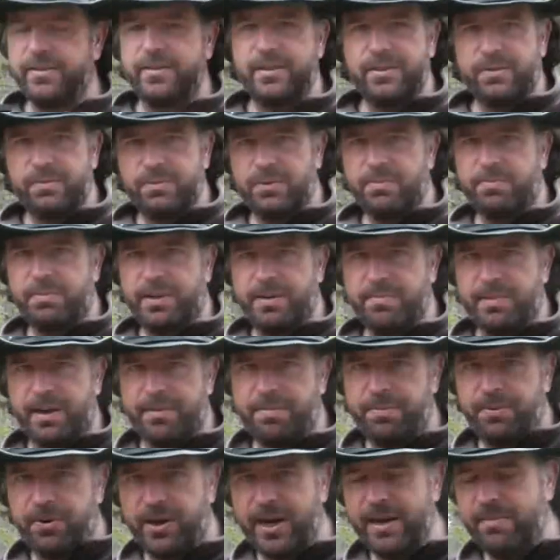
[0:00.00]
This would be my
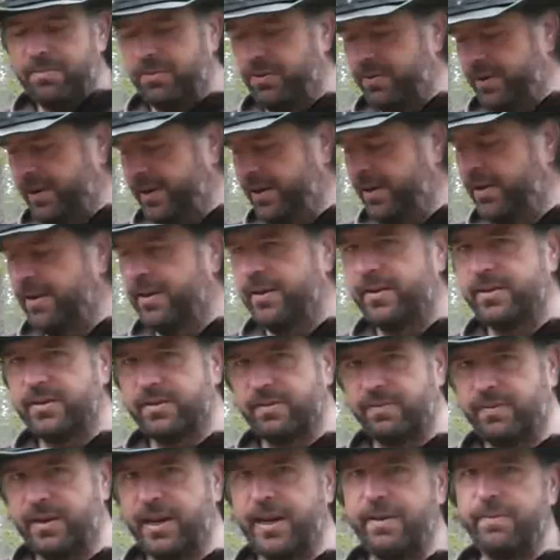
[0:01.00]
primary
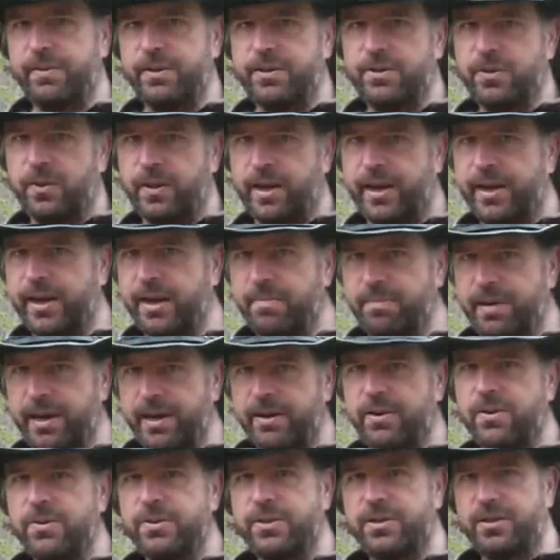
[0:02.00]
survival tool. I can
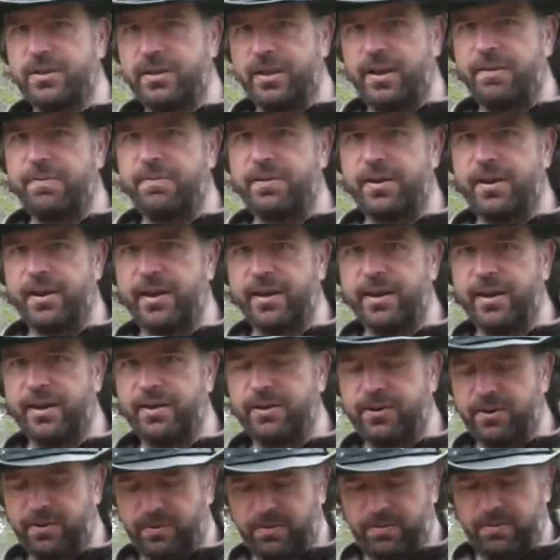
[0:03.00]
make all the stuff that I
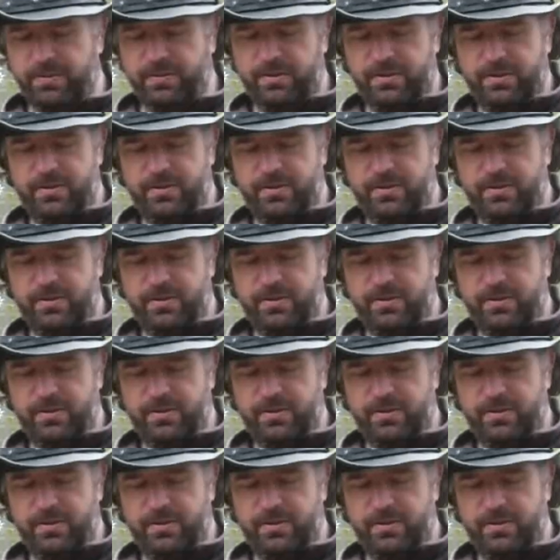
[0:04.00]
can do.